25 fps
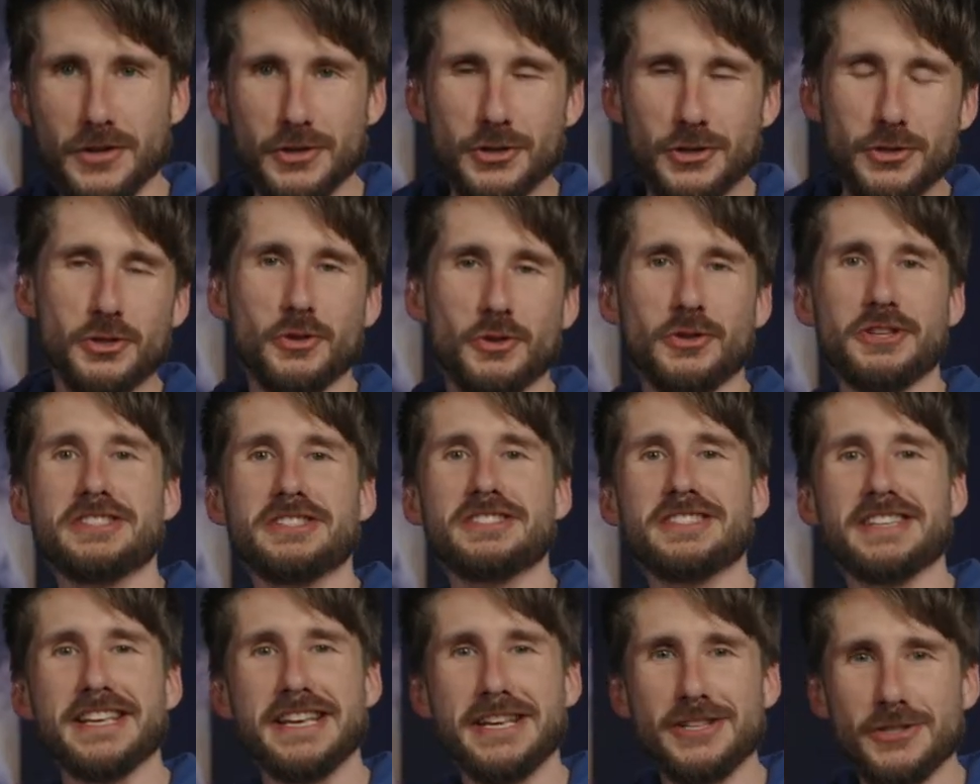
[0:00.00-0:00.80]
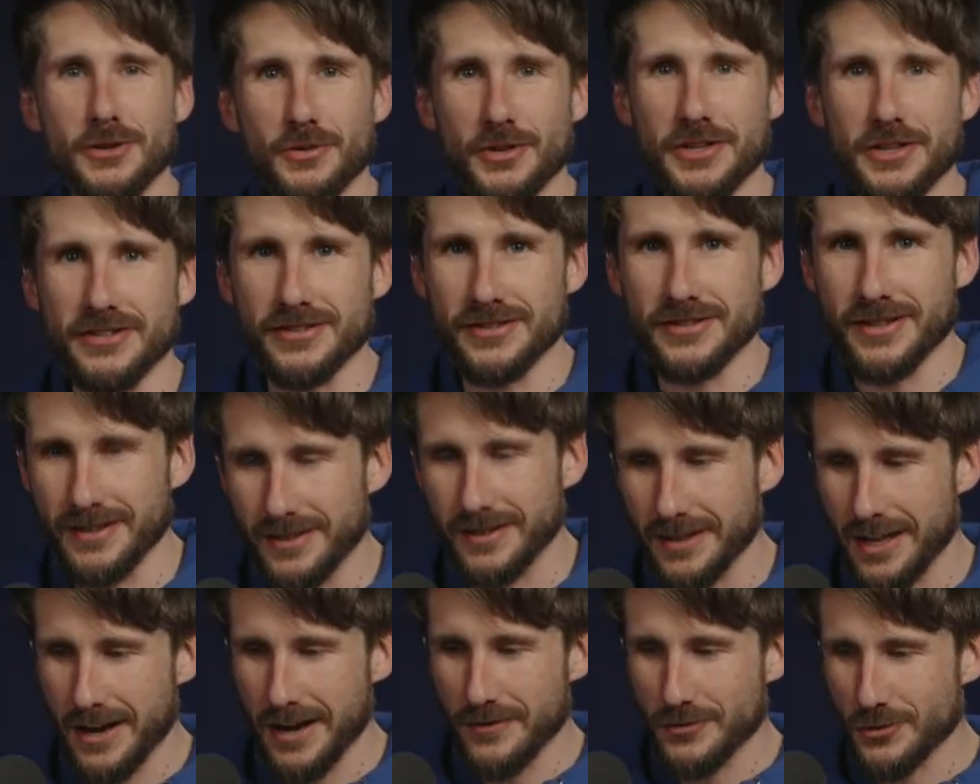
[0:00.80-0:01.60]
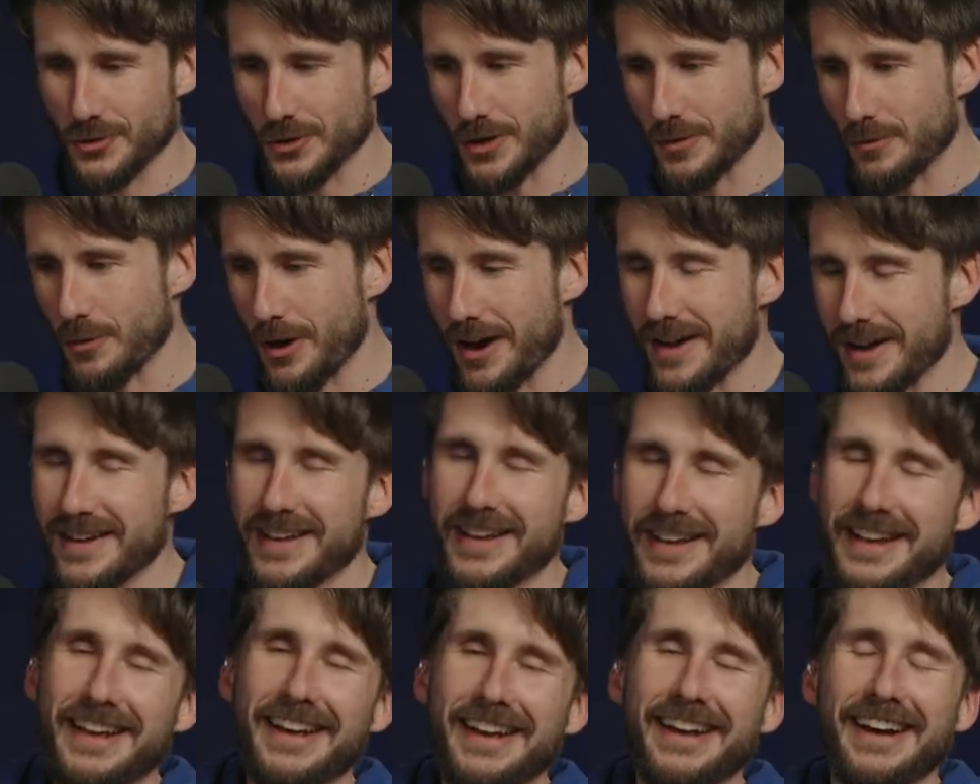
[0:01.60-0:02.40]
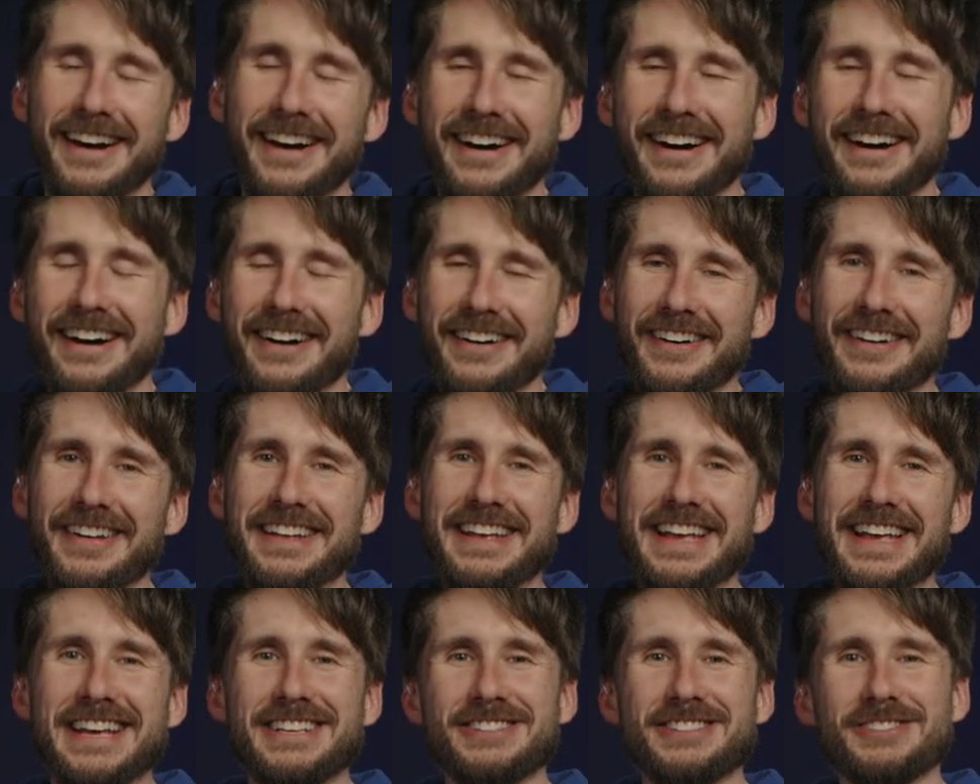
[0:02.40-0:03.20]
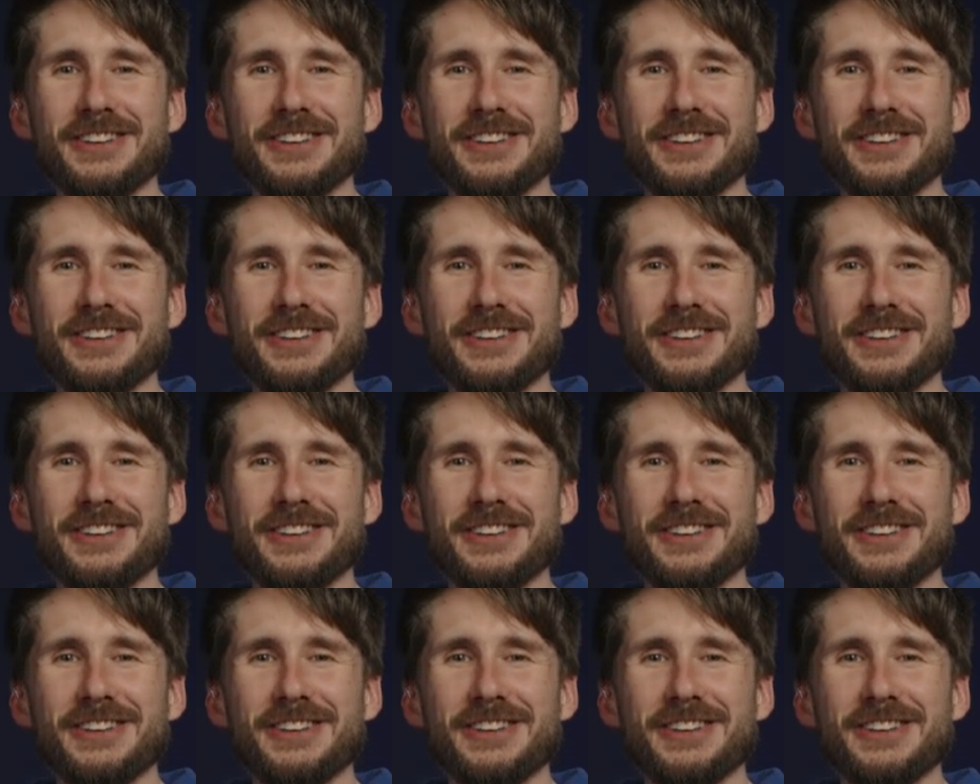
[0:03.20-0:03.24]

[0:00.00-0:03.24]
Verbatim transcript: So this is his only son live stream, right? Uh, his